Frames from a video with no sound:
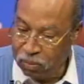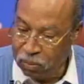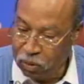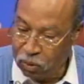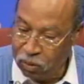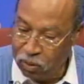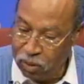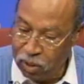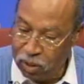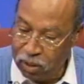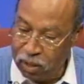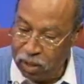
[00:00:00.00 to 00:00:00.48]

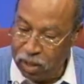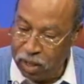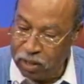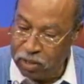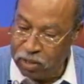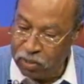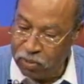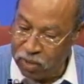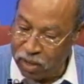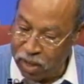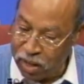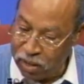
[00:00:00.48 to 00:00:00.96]
Well,
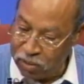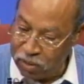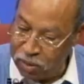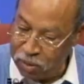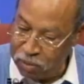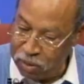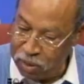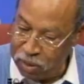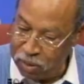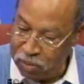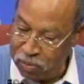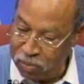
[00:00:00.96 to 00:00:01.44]
thanks for
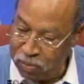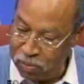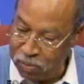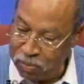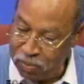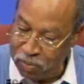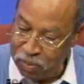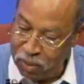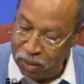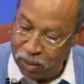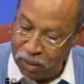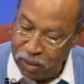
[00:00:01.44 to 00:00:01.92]
having me.
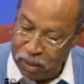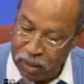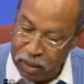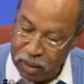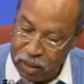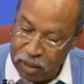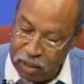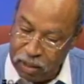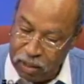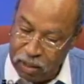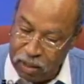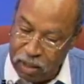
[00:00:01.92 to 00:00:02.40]

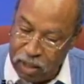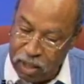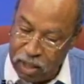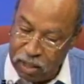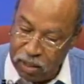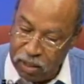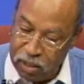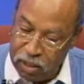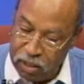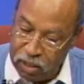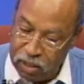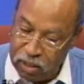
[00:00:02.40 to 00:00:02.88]
You know,
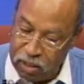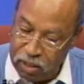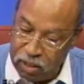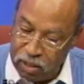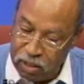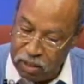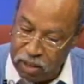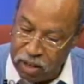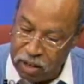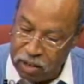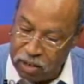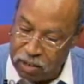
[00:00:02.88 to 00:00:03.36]
I looked
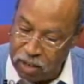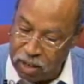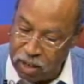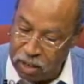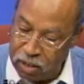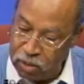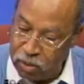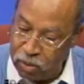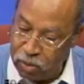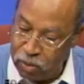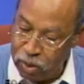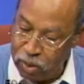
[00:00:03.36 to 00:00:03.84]
at our
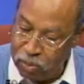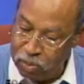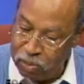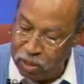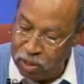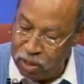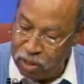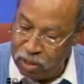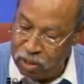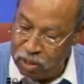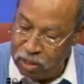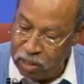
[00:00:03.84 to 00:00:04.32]
text
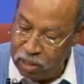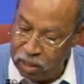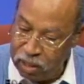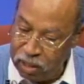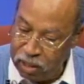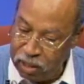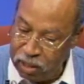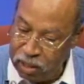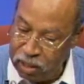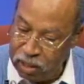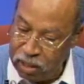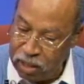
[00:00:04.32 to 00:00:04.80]
scripture,
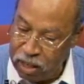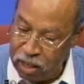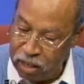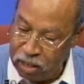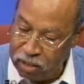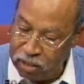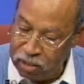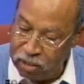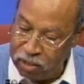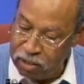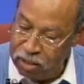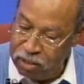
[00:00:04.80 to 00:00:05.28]
and I,
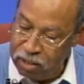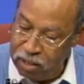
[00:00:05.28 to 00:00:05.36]
I,